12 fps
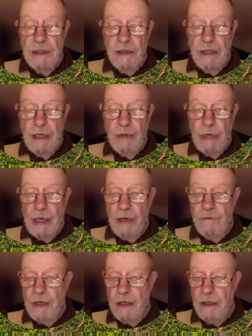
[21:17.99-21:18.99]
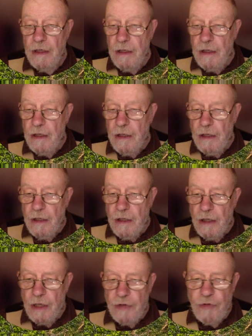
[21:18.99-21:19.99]
and then we have a
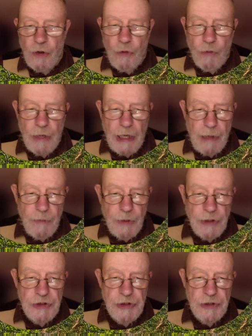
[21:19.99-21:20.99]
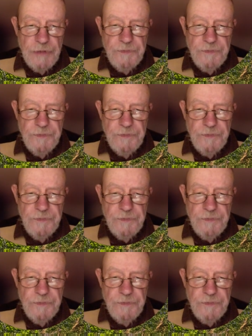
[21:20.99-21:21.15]
drone image